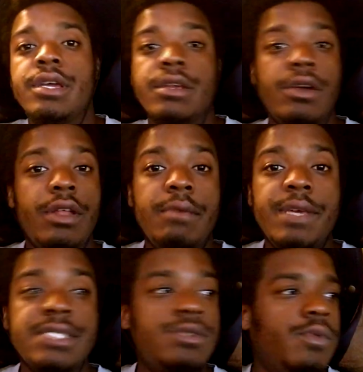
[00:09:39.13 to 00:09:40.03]
You know what I
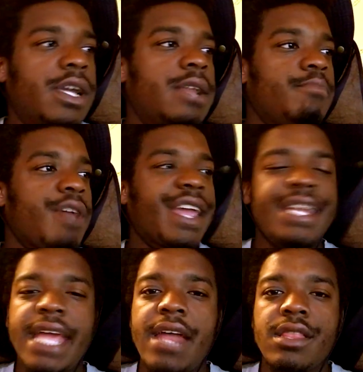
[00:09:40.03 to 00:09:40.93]
mean? So we're gonna break
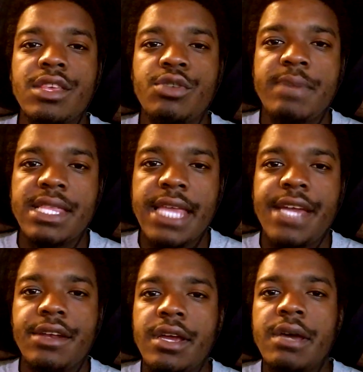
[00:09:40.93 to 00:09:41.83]
it down a little bit
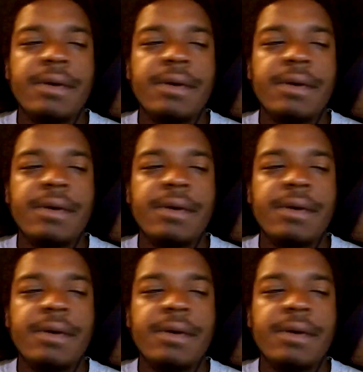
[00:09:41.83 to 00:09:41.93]
later.